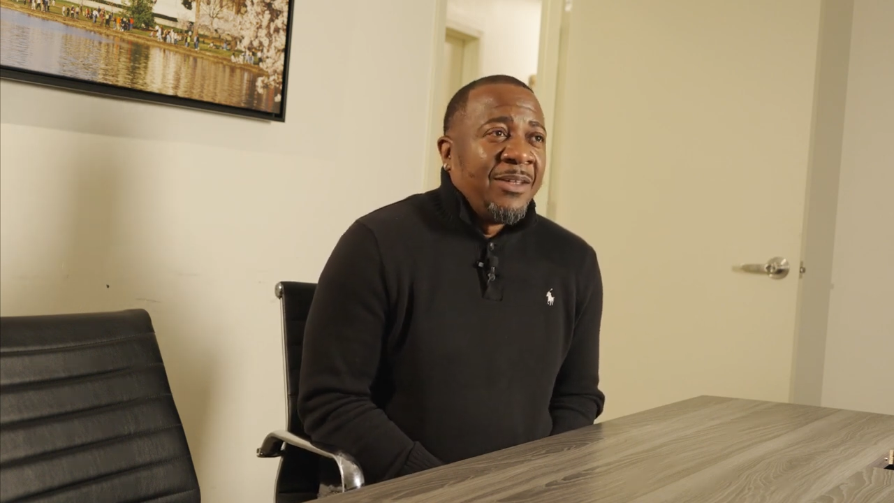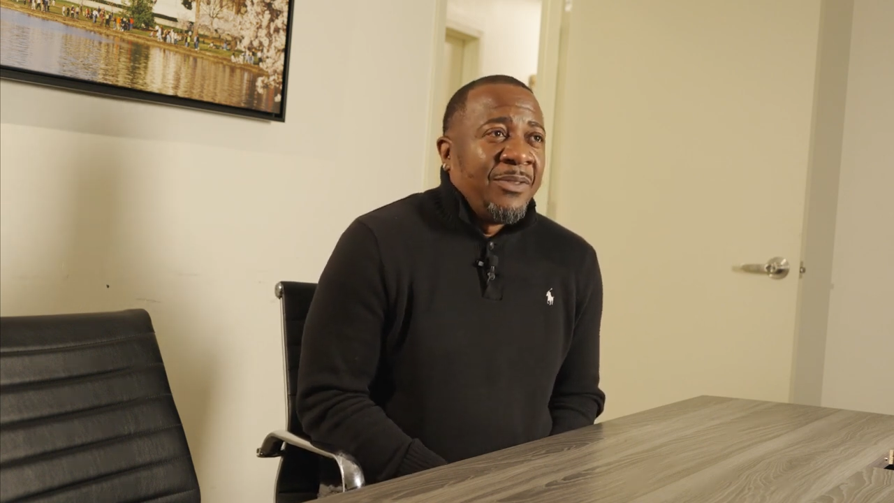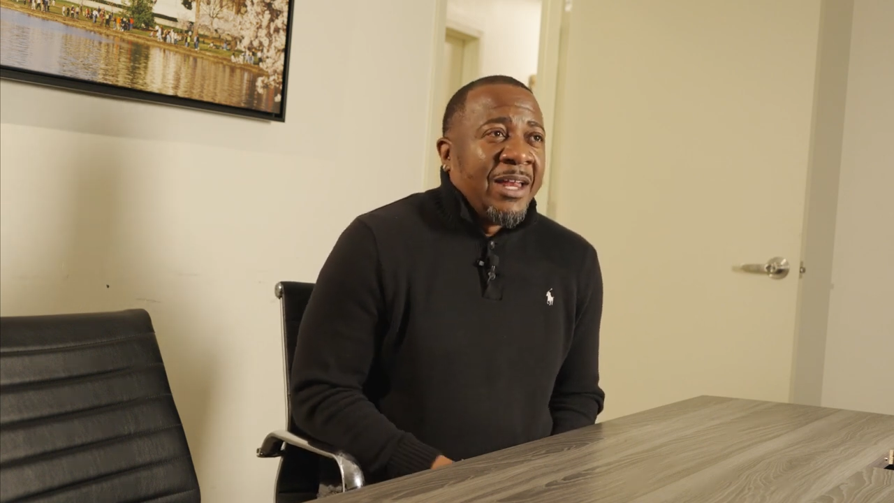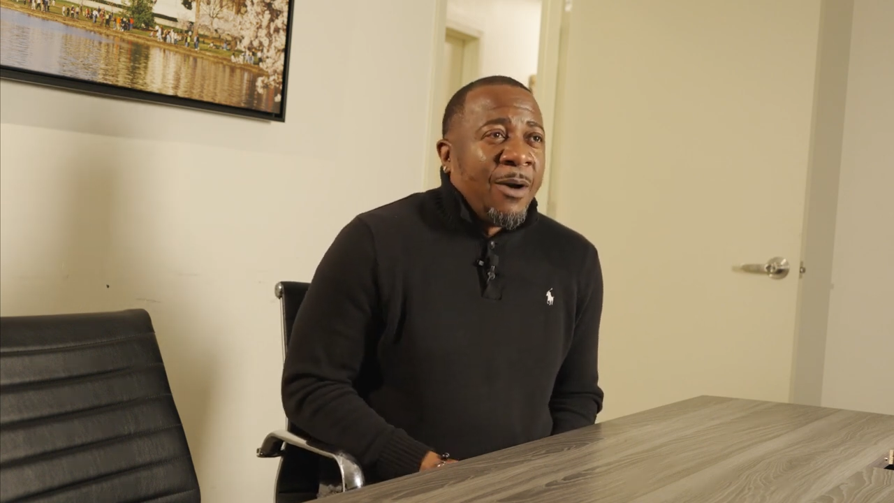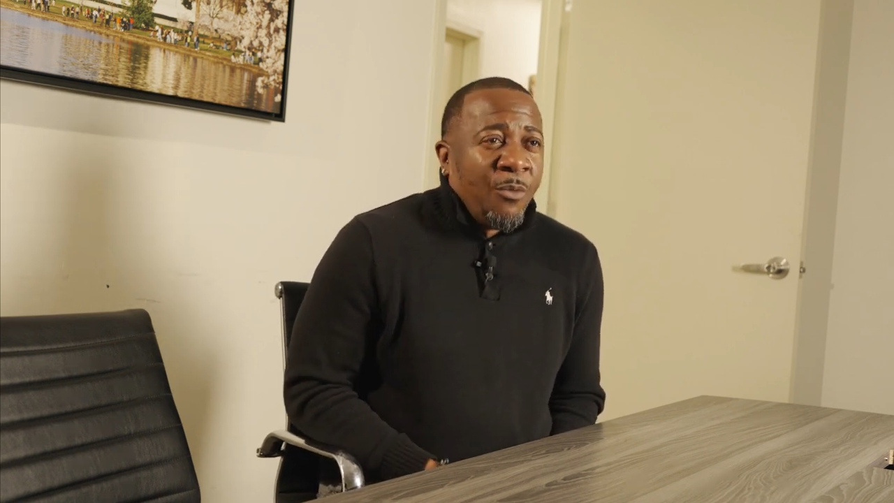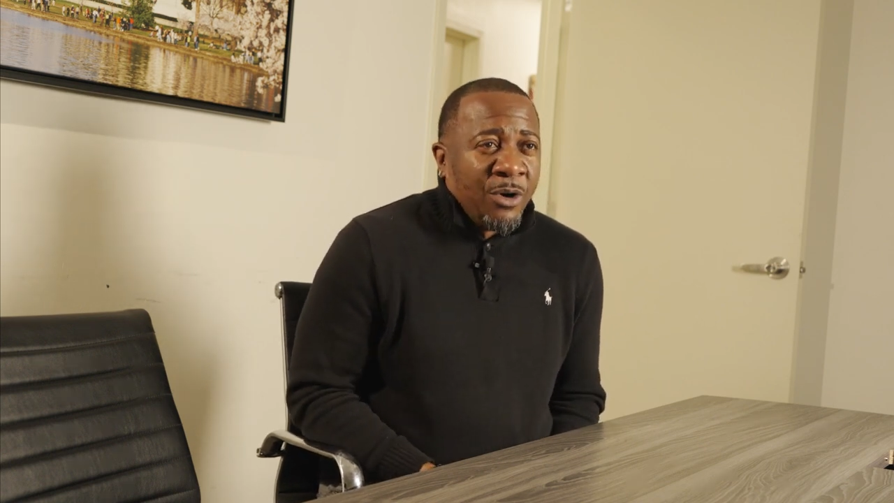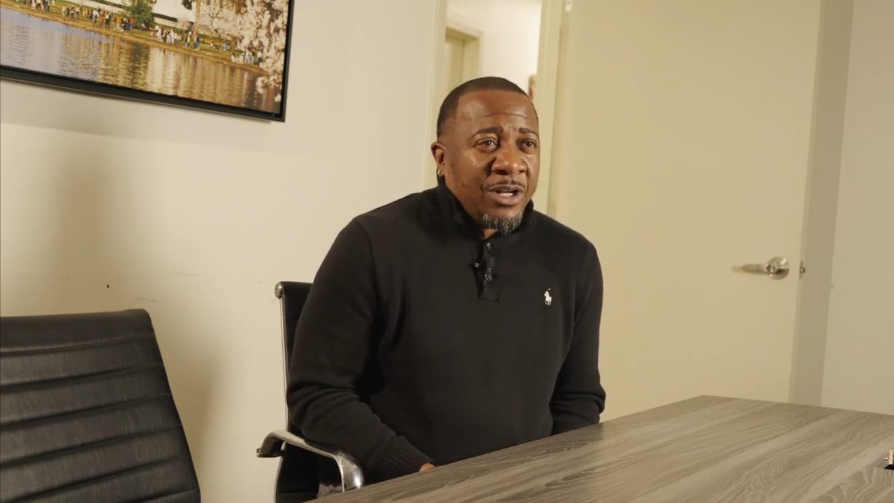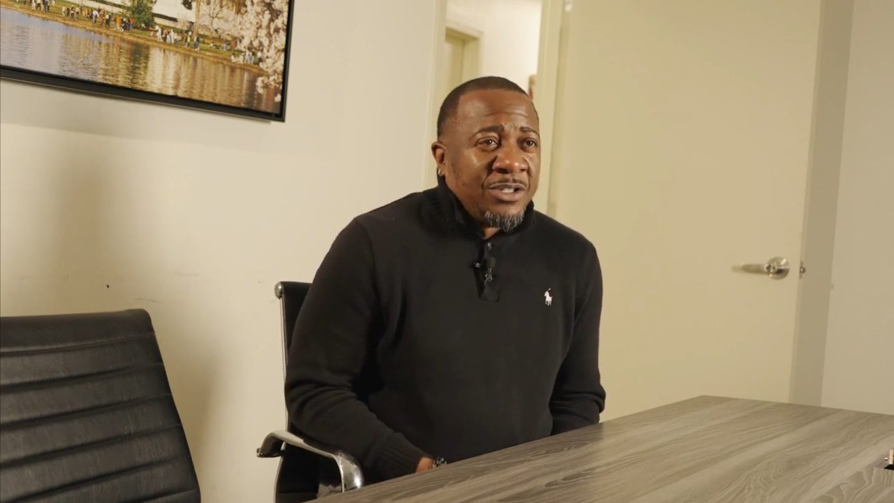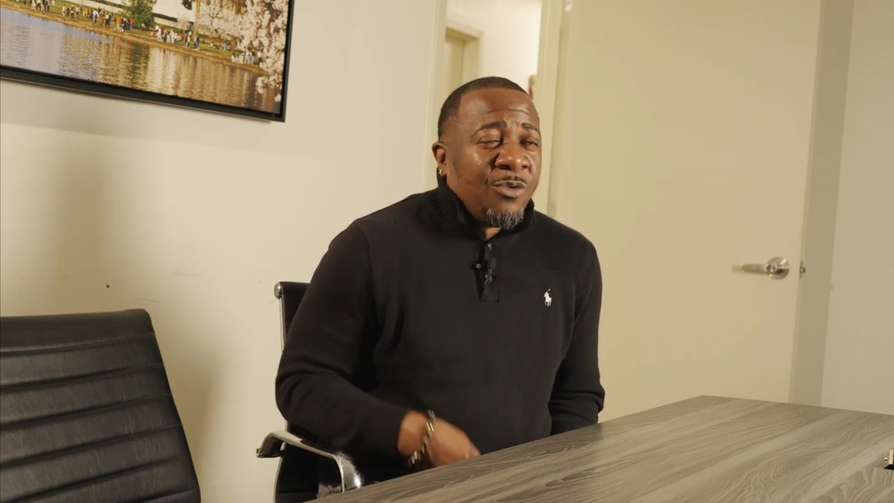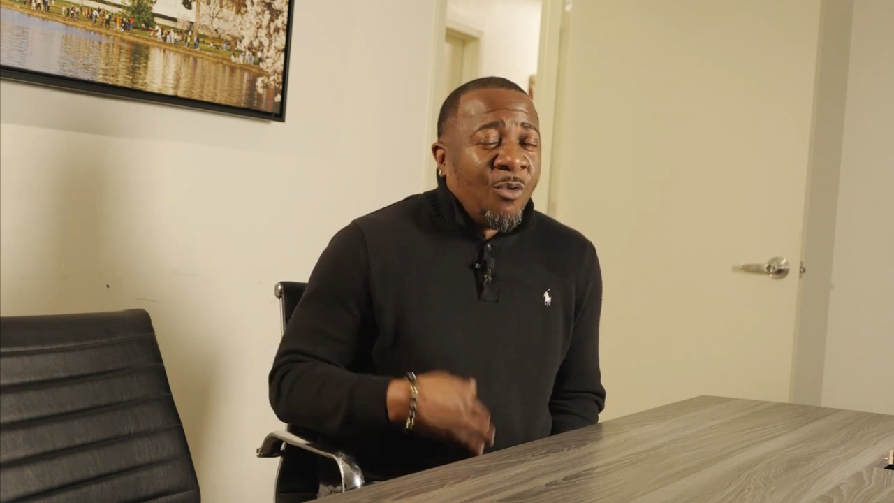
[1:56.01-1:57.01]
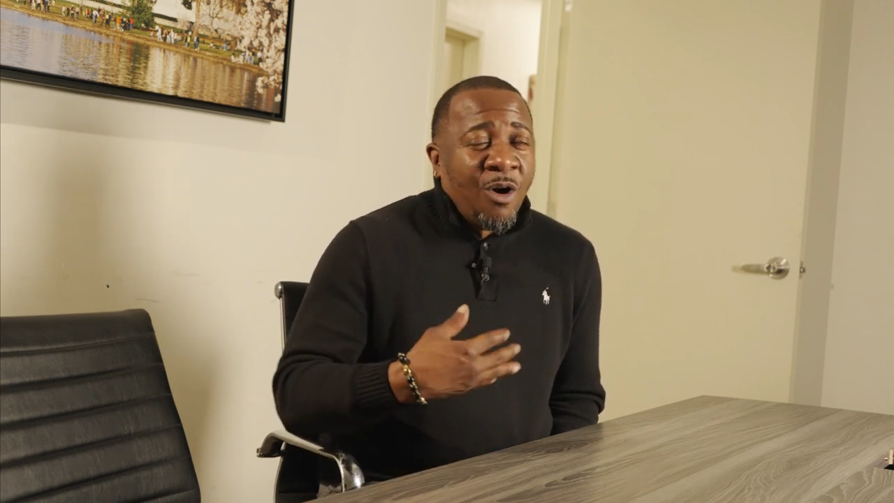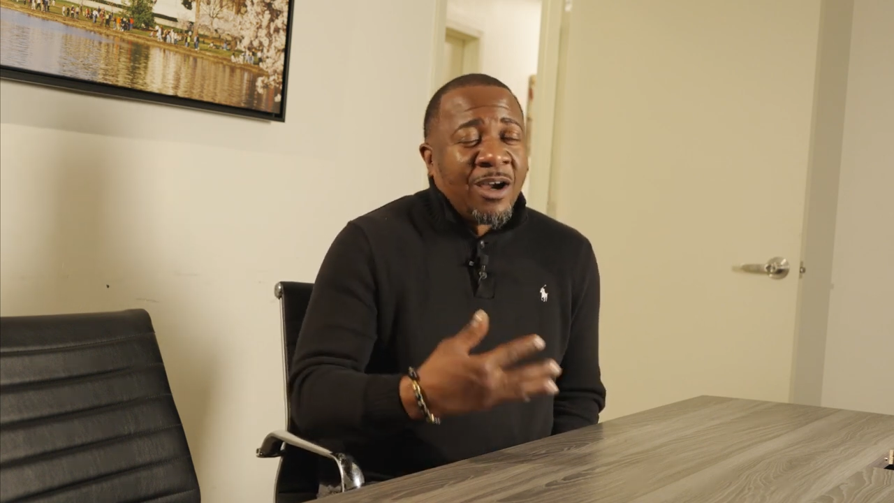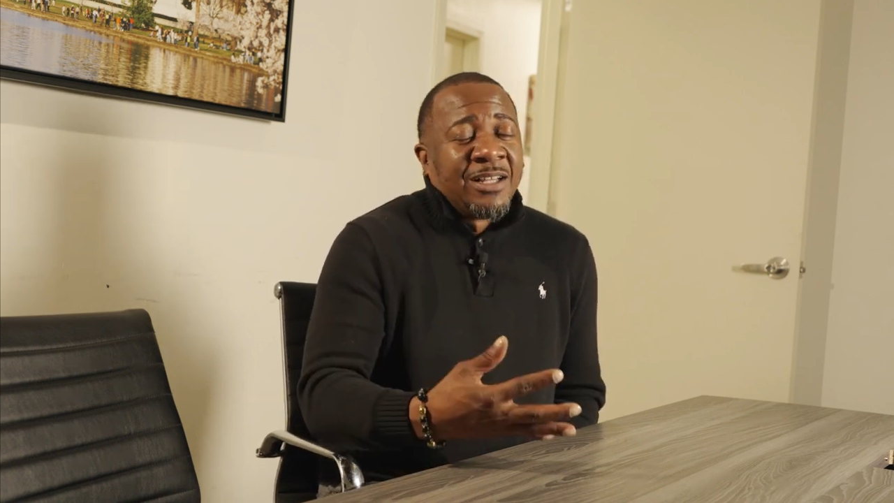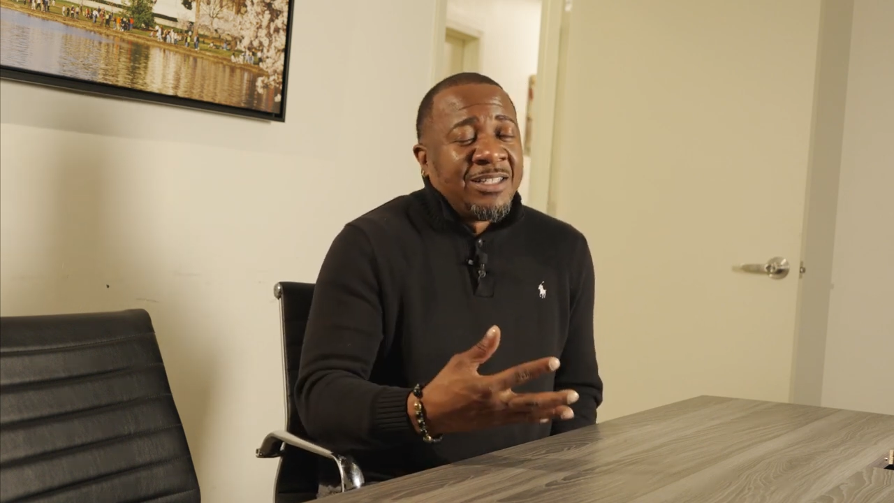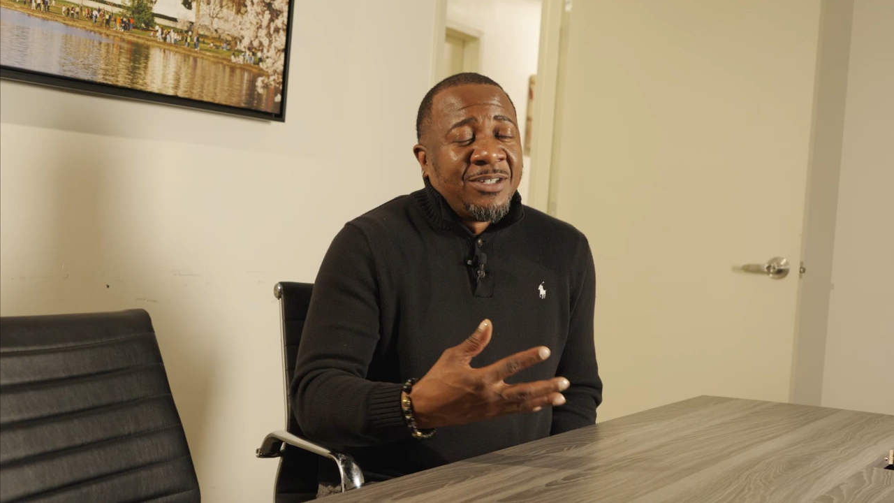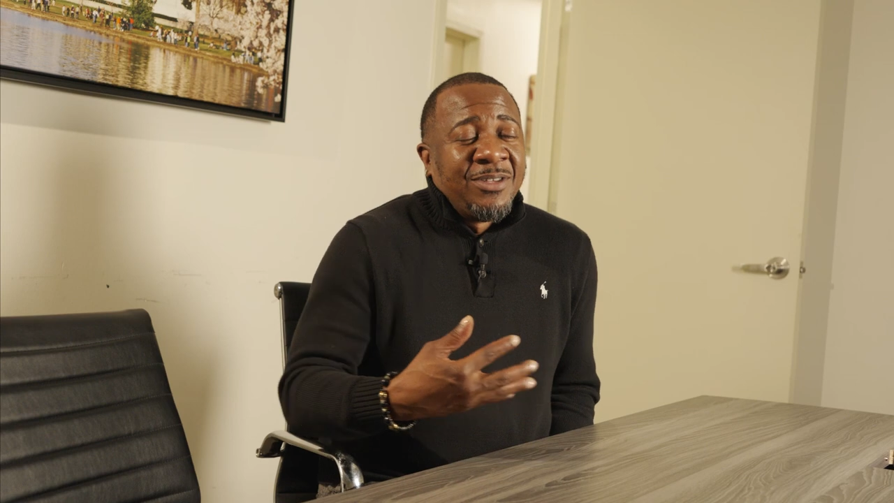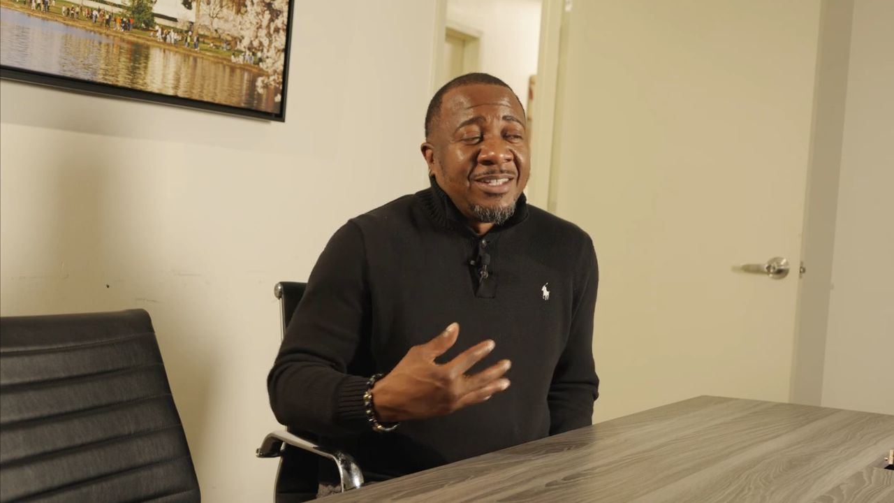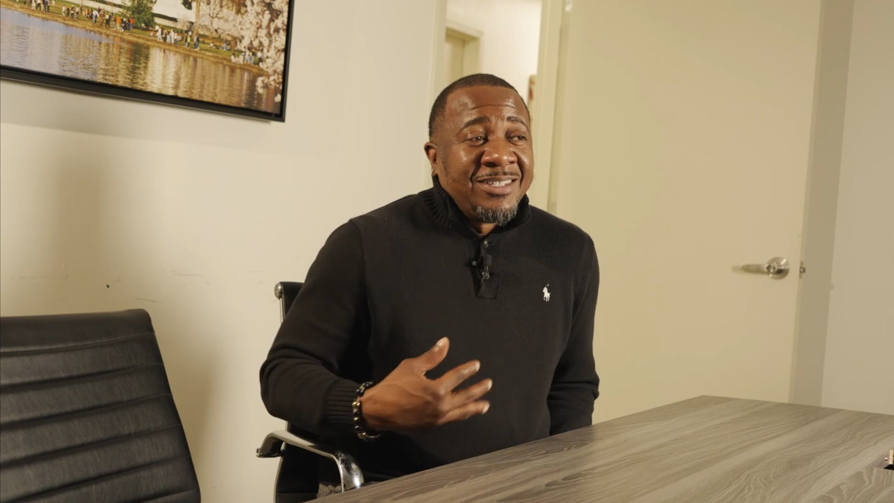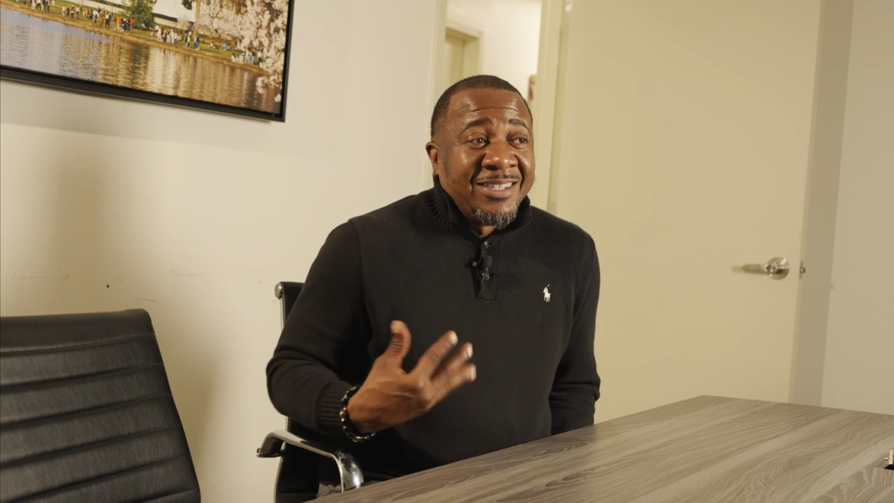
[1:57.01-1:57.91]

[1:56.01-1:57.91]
that I wanted to walk into this